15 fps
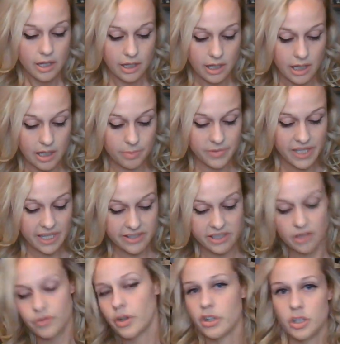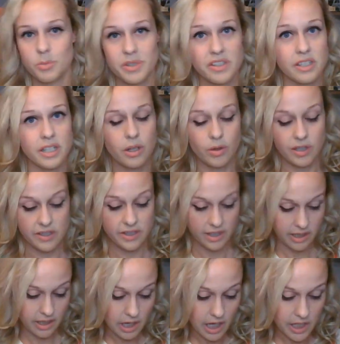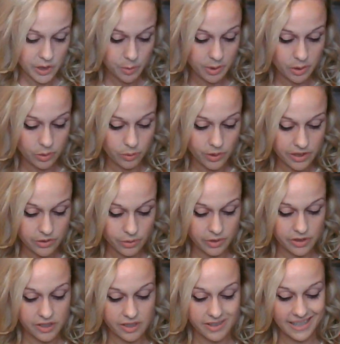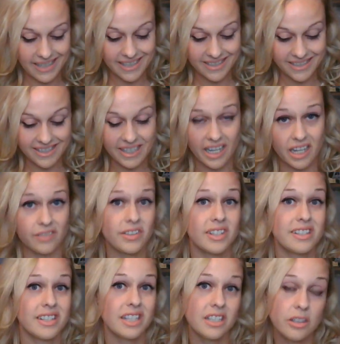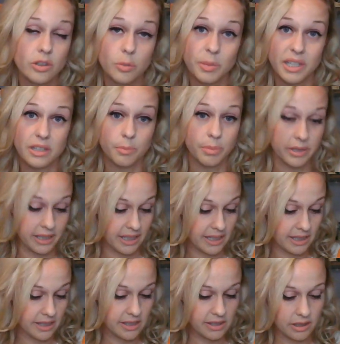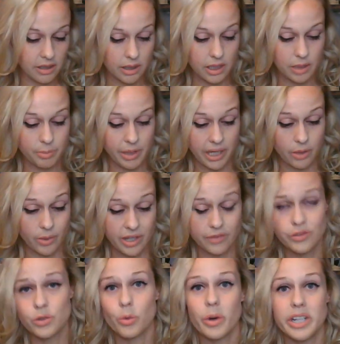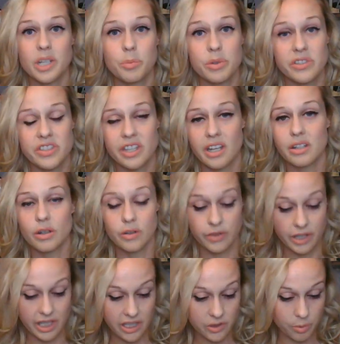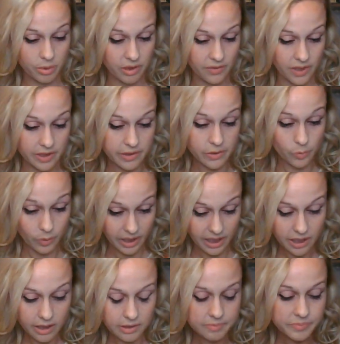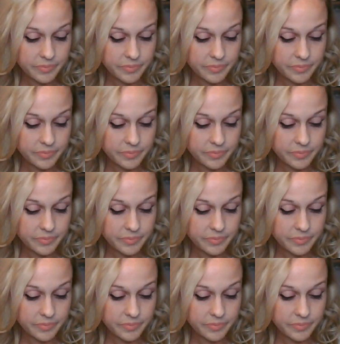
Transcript: Testing volume is decreasing. Hospital resources and staff continue to be depleted by a rate of 20% over each previous week.